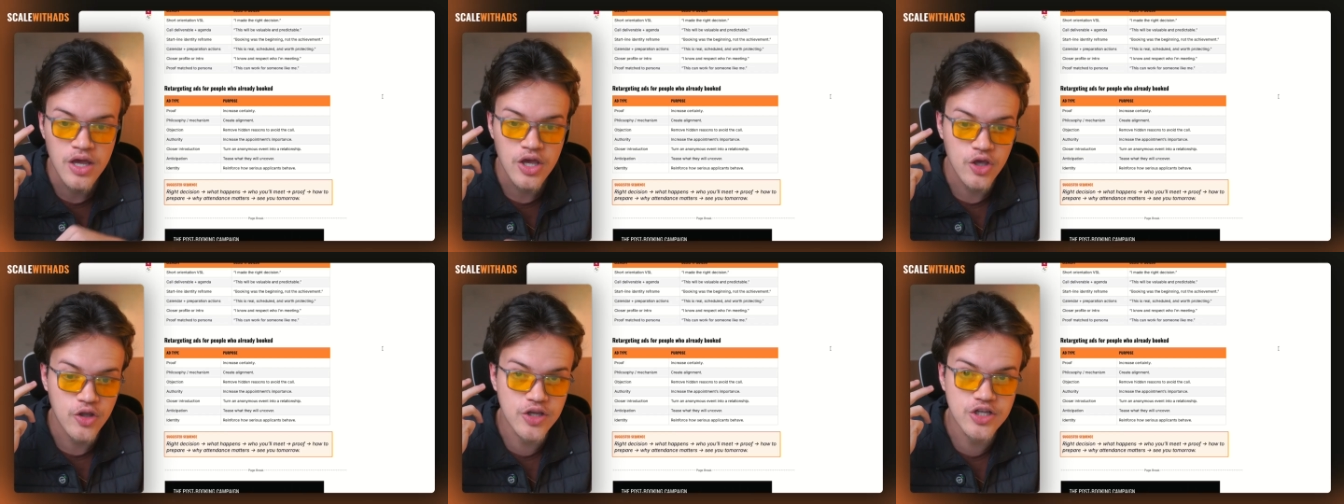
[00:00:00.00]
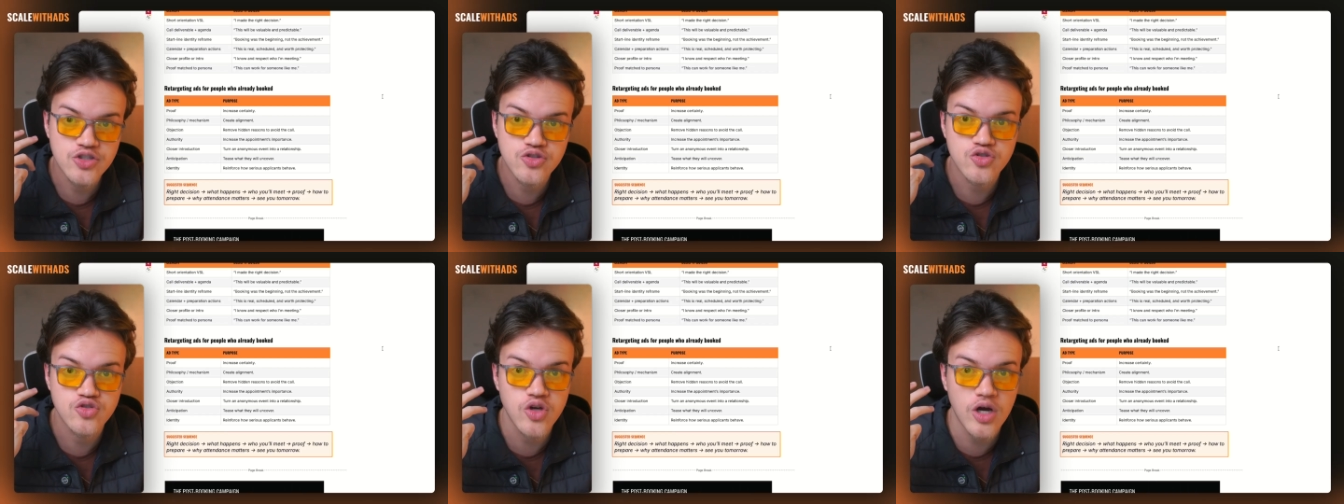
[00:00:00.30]
You
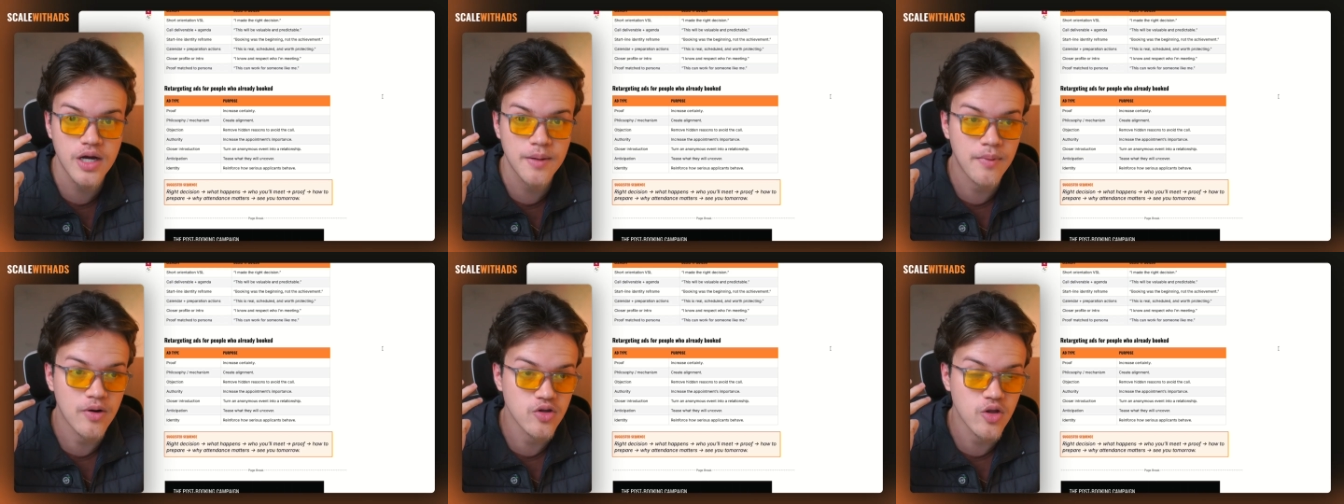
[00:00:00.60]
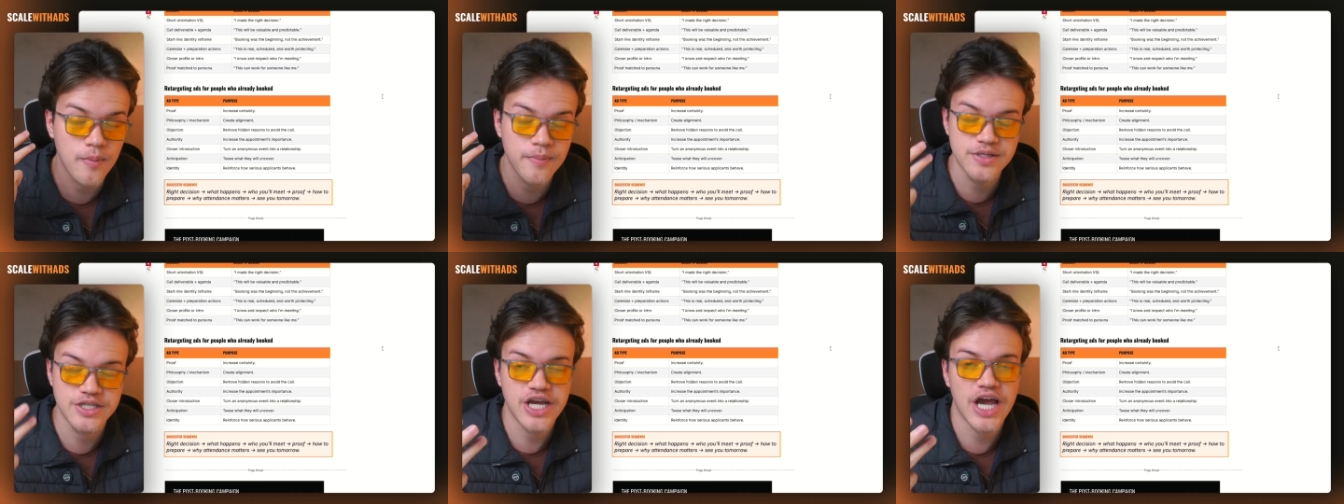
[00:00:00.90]
need to talk
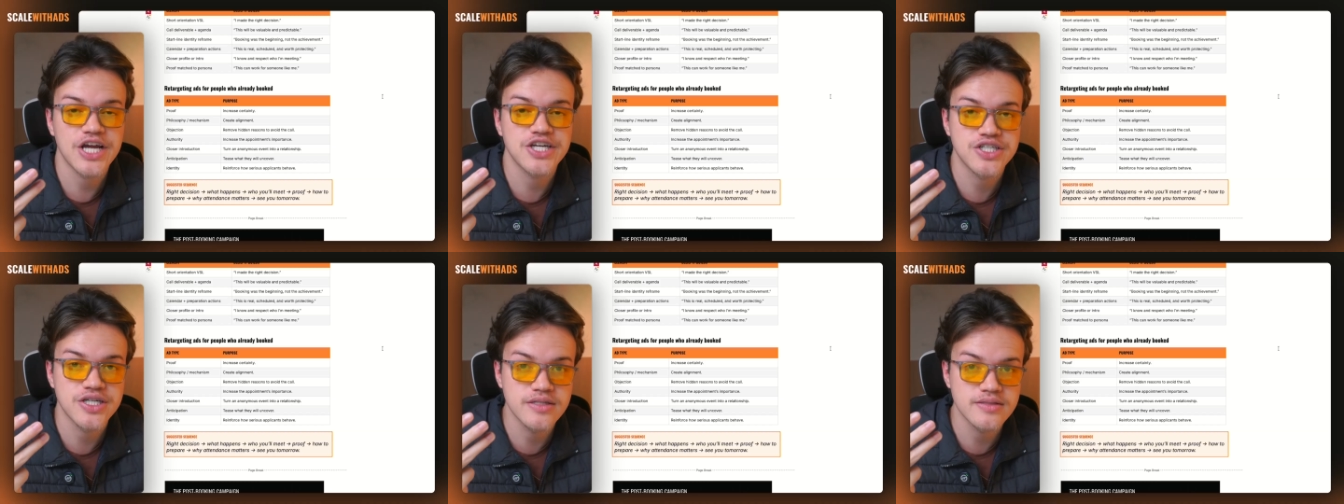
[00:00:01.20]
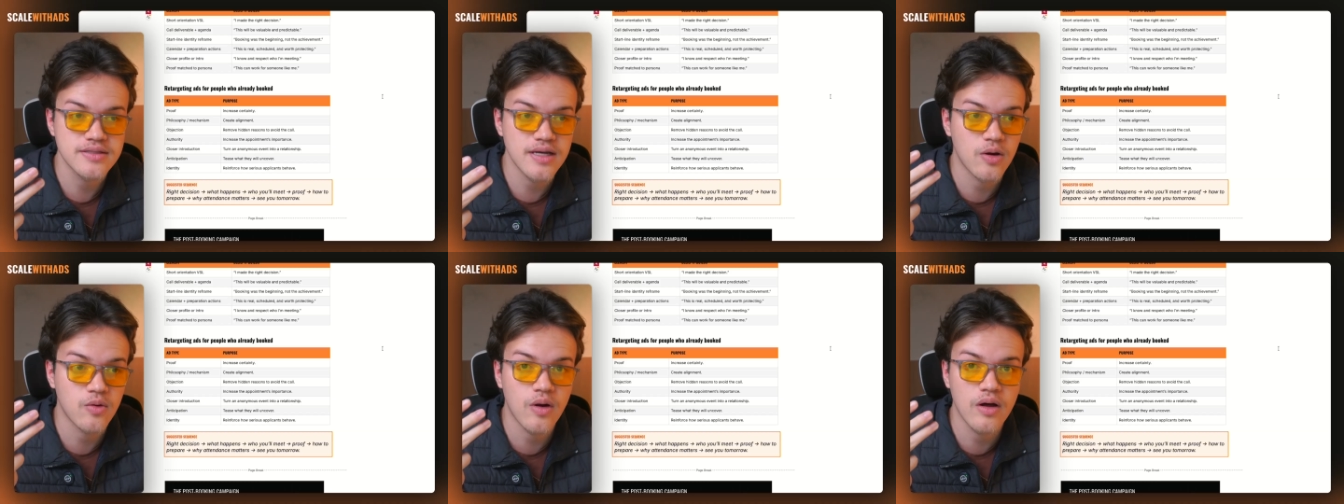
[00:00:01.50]
about
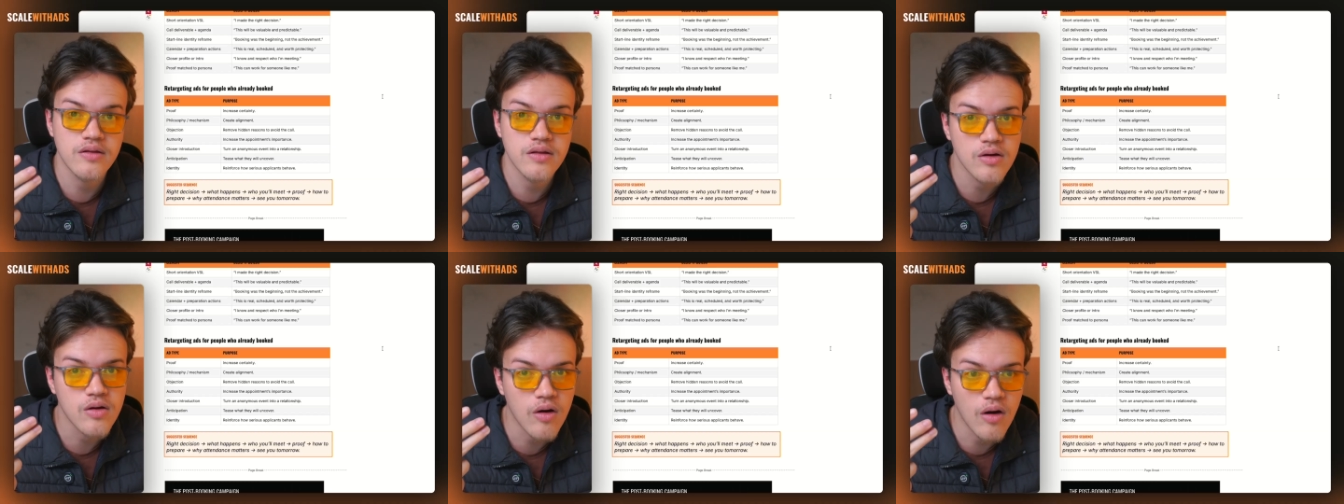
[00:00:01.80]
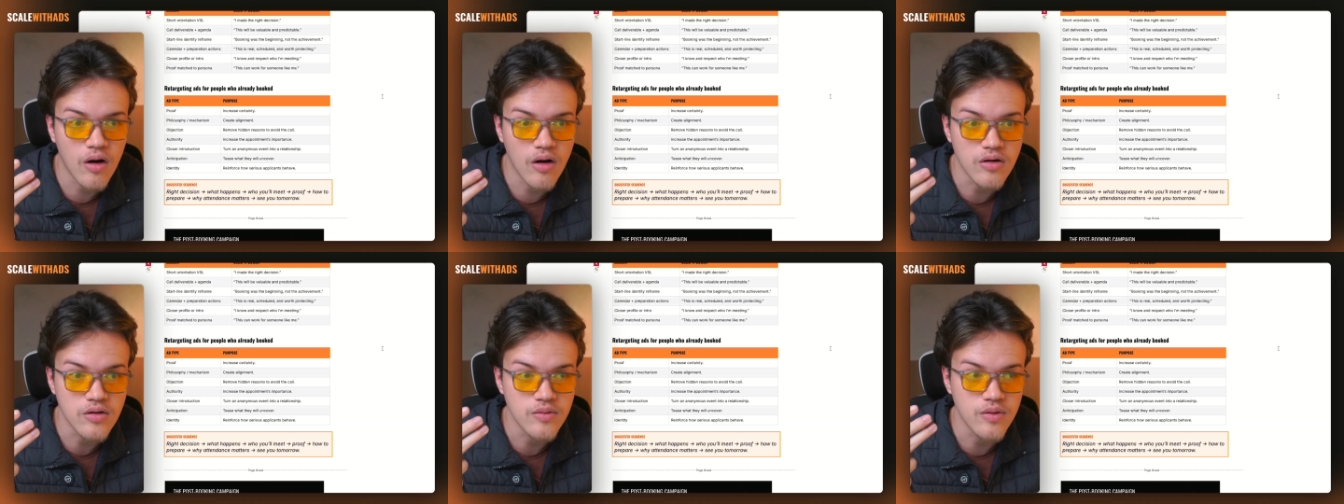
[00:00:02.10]
objections around the
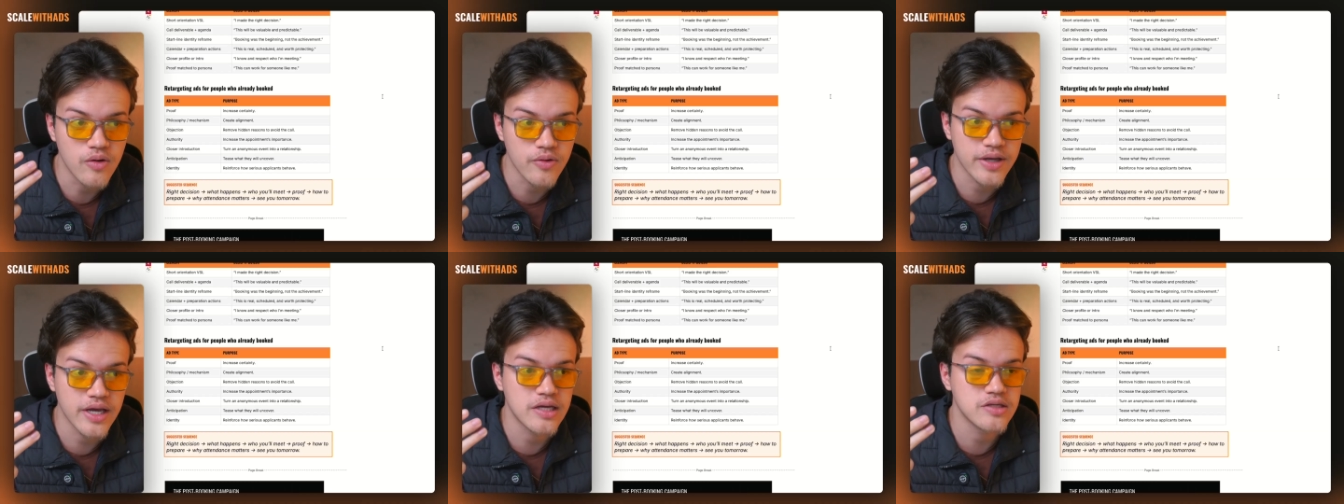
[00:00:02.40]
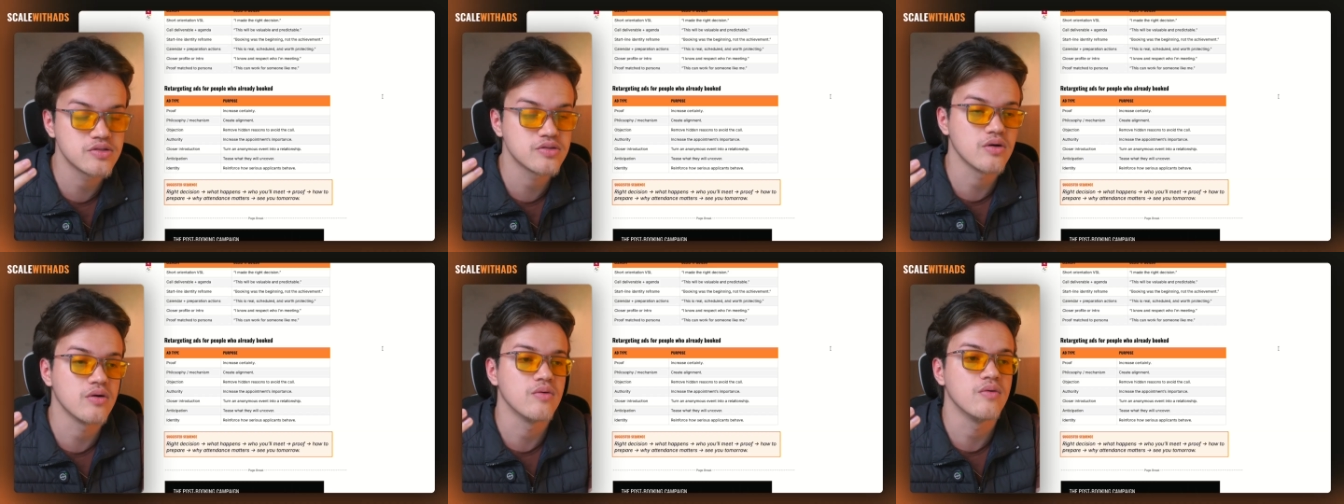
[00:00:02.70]
call, okay,
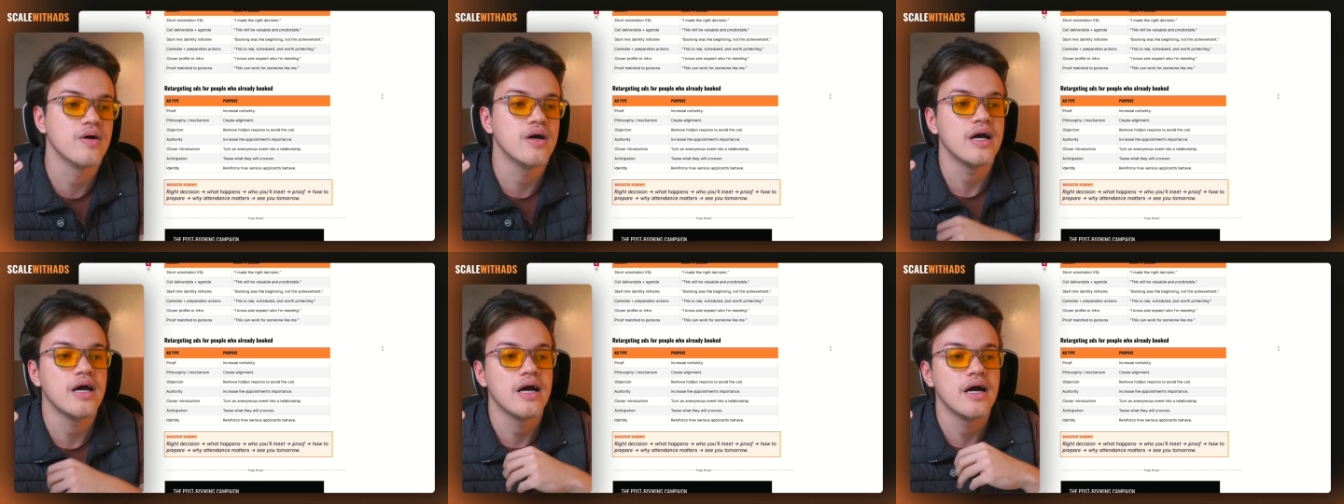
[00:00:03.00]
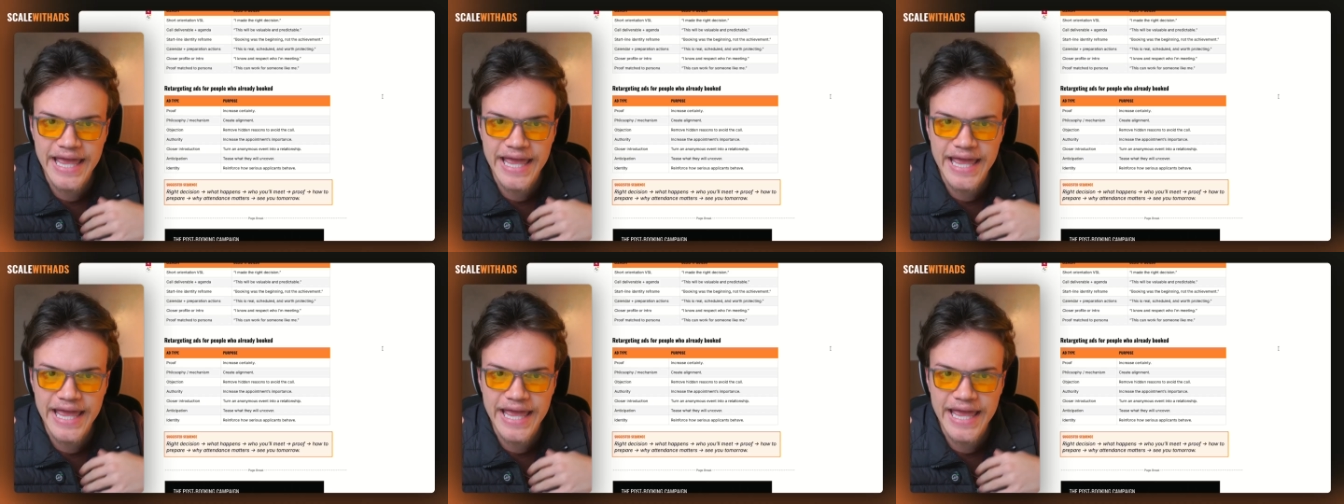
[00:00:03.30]
so